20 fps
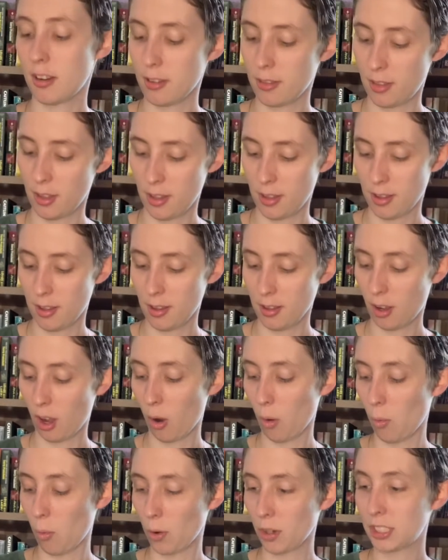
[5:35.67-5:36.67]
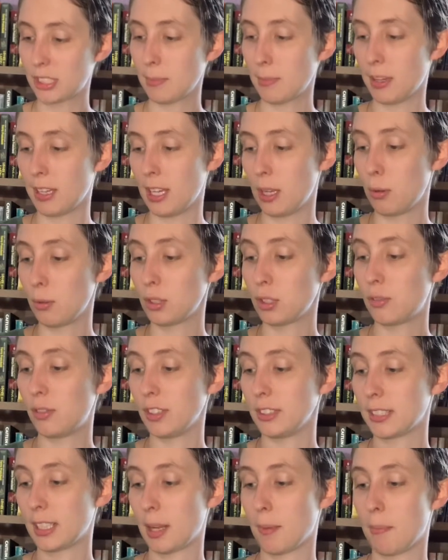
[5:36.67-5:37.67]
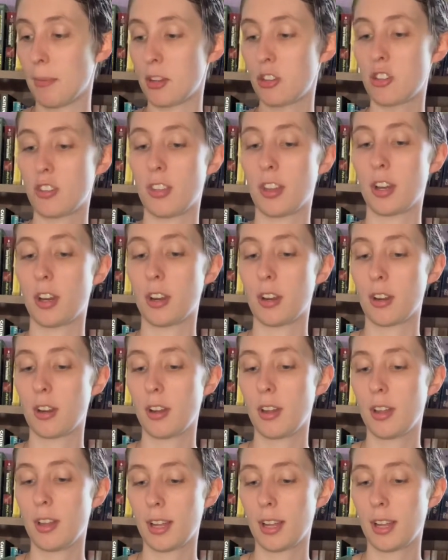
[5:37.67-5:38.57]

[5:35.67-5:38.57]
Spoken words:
The Worst Among Equals feels like a much thicker